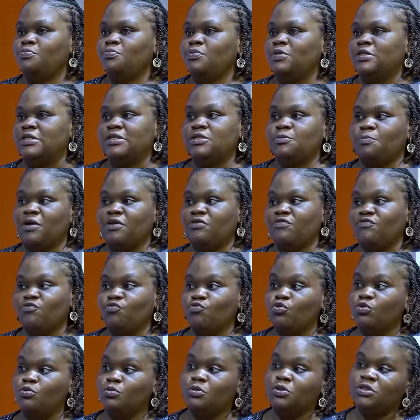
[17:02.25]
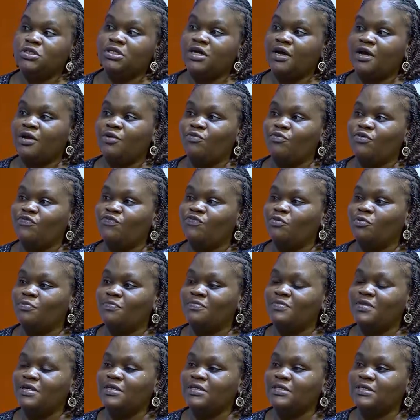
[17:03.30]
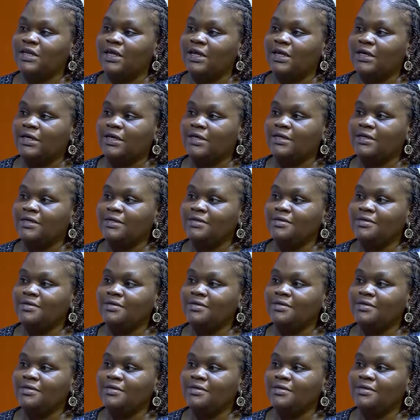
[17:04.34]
this part of the world, we shy away from things like